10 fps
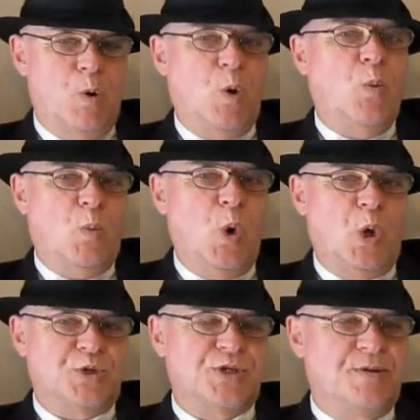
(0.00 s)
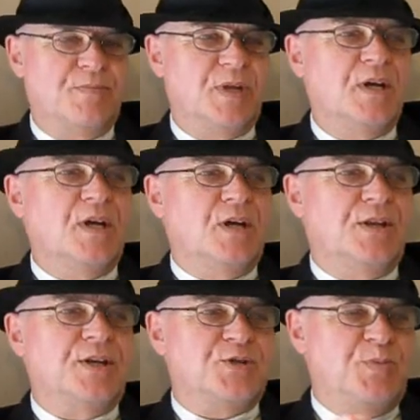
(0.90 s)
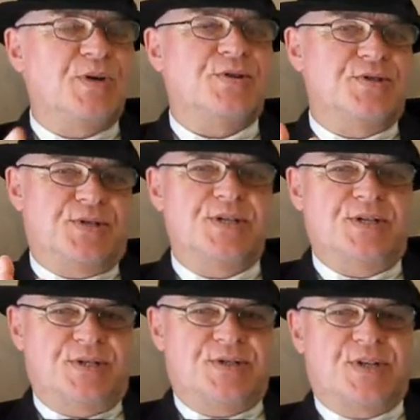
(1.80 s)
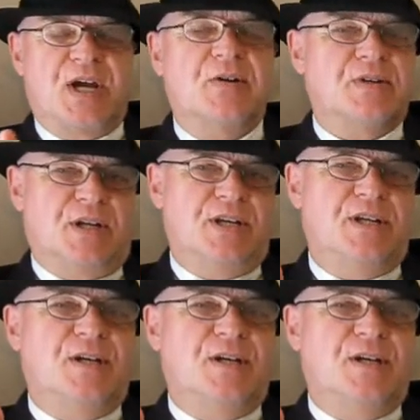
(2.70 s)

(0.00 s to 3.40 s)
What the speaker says: What? The experience is, currently,